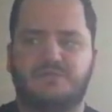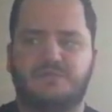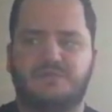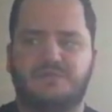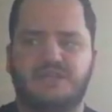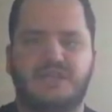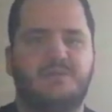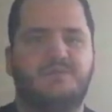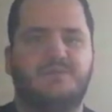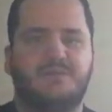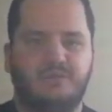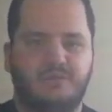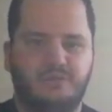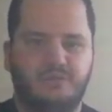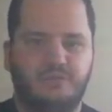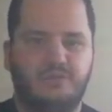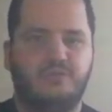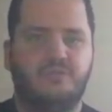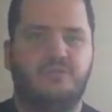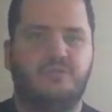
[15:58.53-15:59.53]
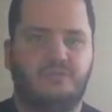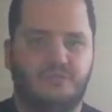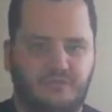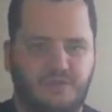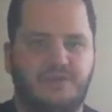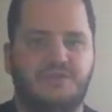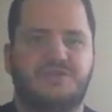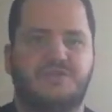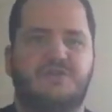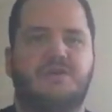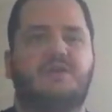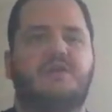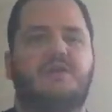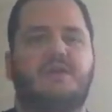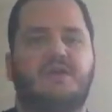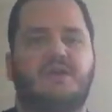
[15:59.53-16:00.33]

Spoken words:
debut feature,